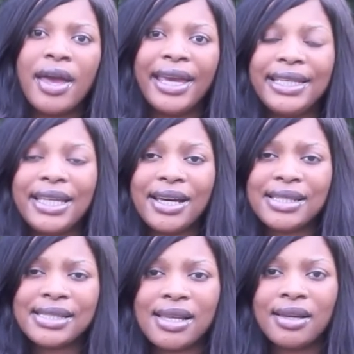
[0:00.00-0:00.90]
it
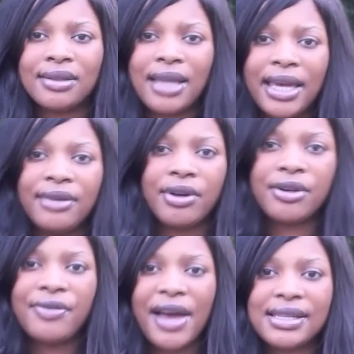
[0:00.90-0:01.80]
does lighten
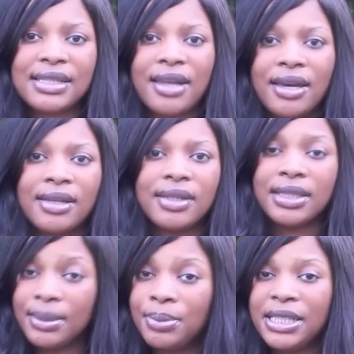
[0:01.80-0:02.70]
very fast. The
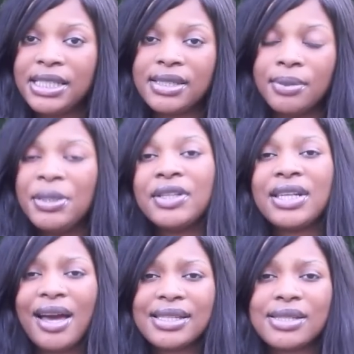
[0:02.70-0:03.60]

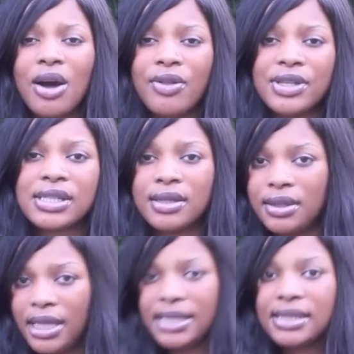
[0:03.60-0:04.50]
knots on this
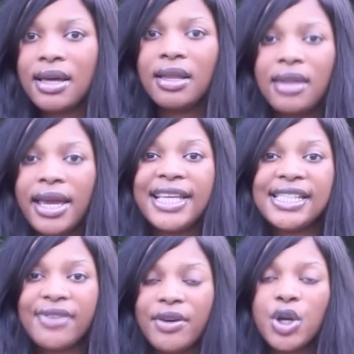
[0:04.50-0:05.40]
lace
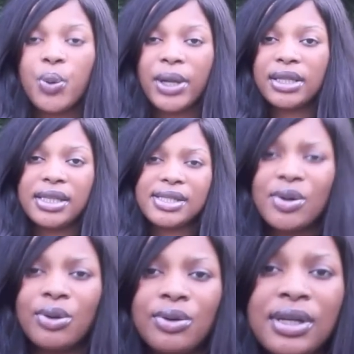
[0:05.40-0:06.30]
lightens very quickly.
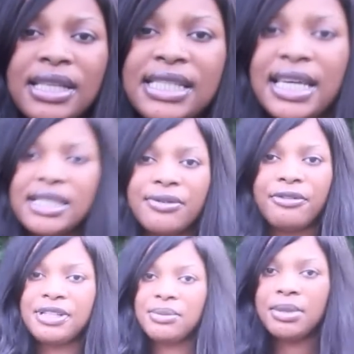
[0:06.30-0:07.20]
So 10 to
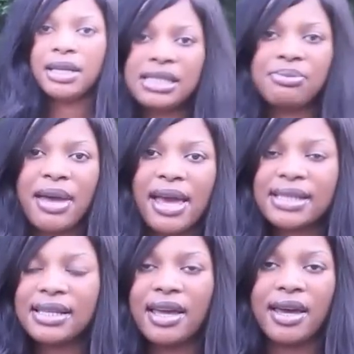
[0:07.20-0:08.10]
15 minutes
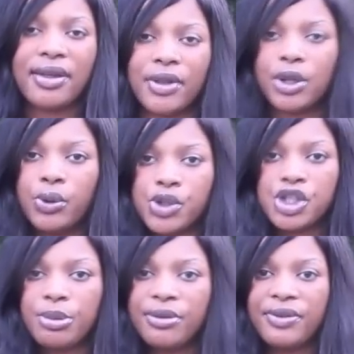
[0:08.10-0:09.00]
max, and the closure
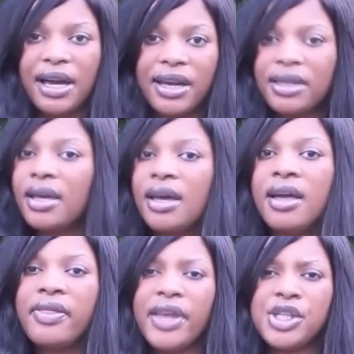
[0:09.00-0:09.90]
should be fine.
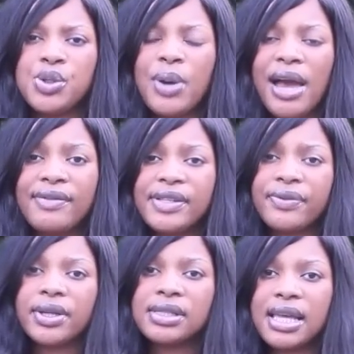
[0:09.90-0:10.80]
They do have
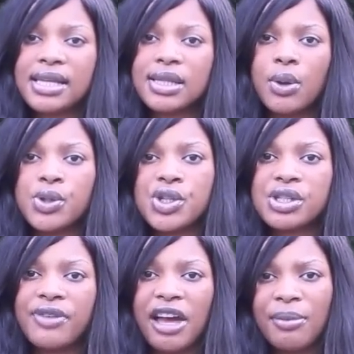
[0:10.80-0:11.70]
different size
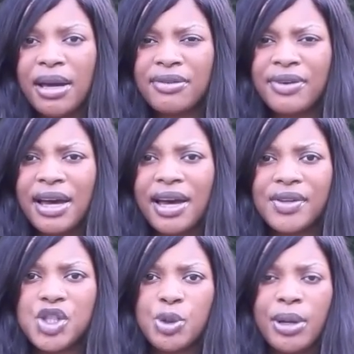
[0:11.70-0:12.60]
closures,
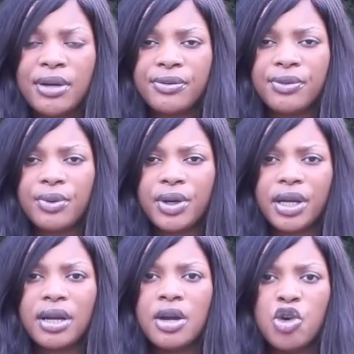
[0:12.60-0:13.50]
5x5,
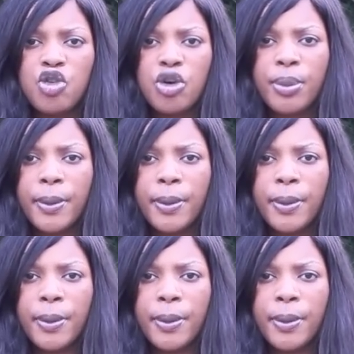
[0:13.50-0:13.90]
2x4,